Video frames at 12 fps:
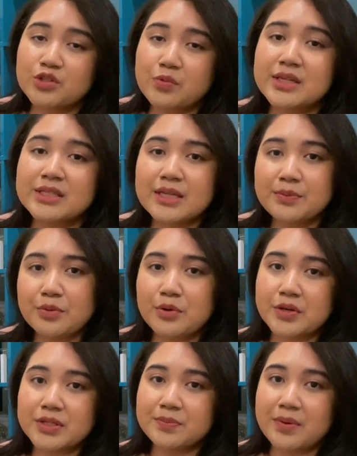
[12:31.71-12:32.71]
20
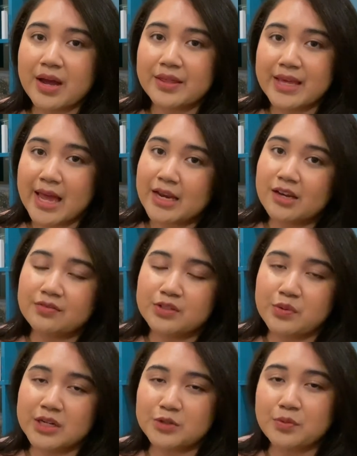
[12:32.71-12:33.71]
books by the end of
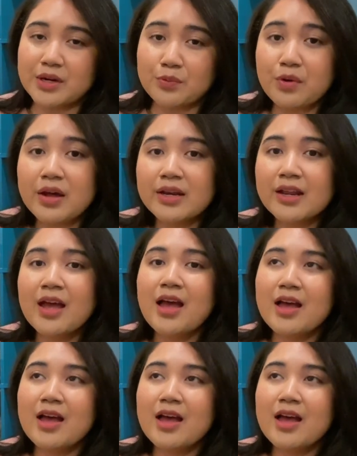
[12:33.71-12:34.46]
2021.